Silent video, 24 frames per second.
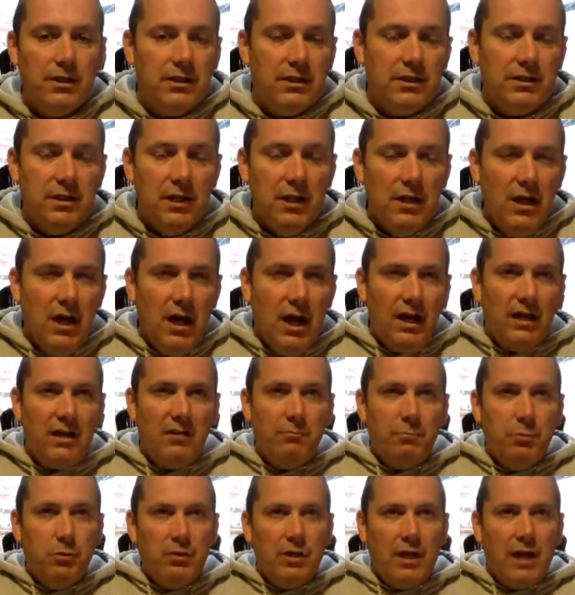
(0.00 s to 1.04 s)
And
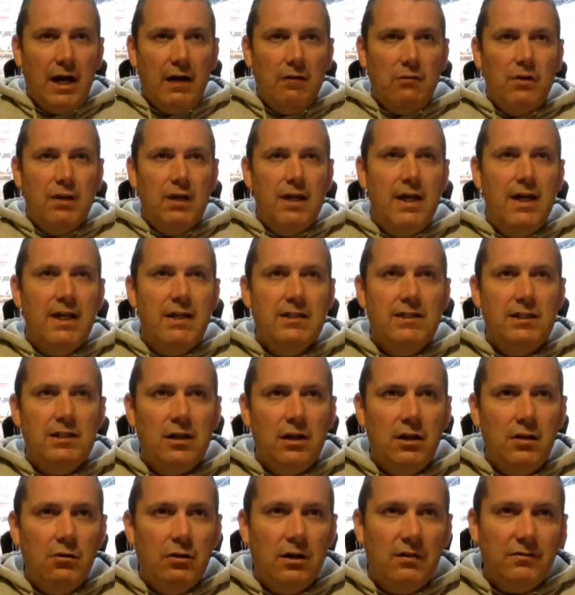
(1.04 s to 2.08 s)
I've put out there,
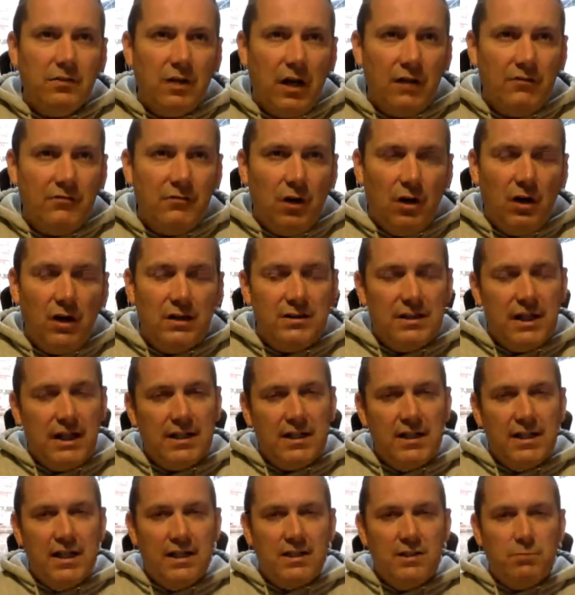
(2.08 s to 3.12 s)
I've not
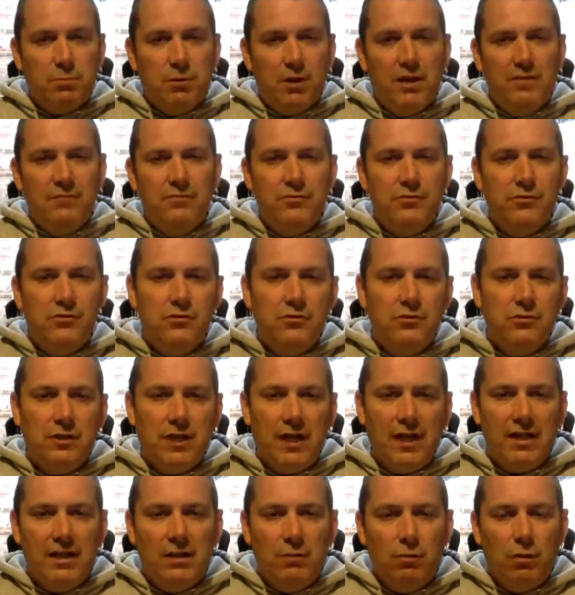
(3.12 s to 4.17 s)
exactly explained through
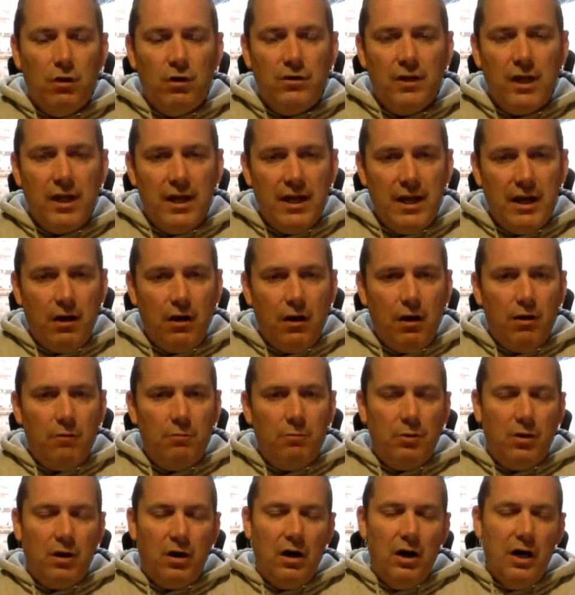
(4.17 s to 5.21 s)
DOdaily what they are,
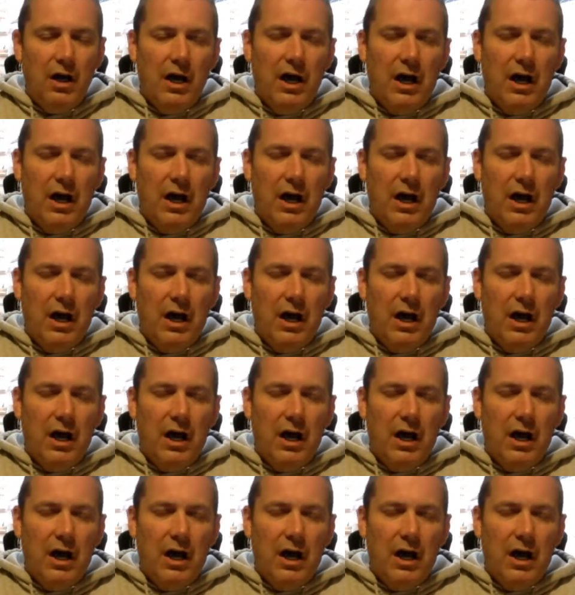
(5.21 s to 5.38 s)
but